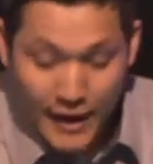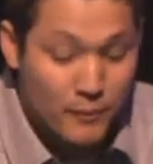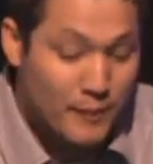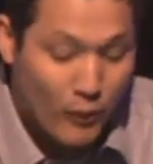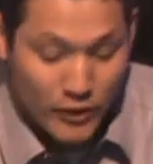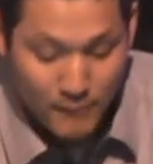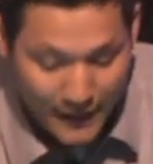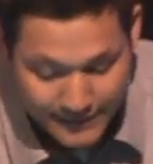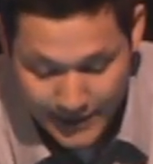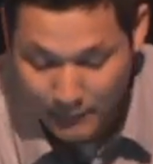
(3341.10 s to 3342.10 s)
he'll be born in
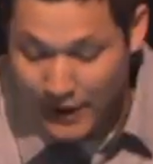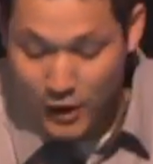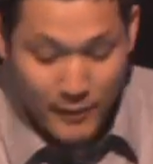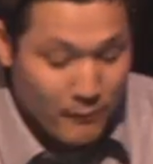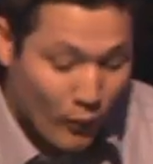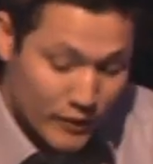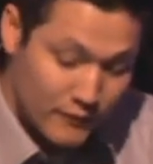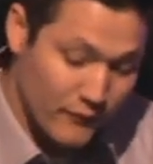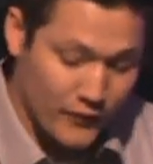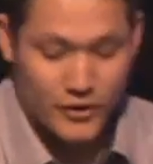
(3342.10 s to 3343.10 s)
Bethlehem. He'll be born of
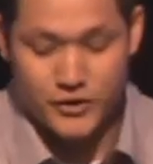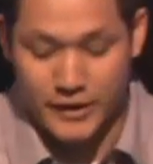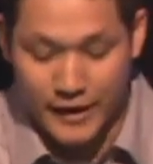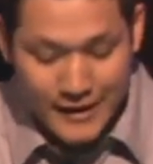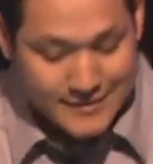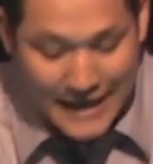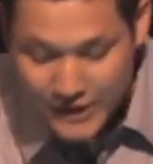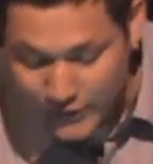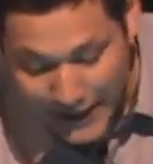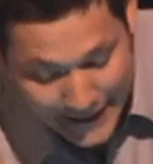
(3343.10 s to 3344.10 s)
a virgin.
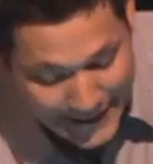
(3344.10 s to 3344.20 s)
Zechariah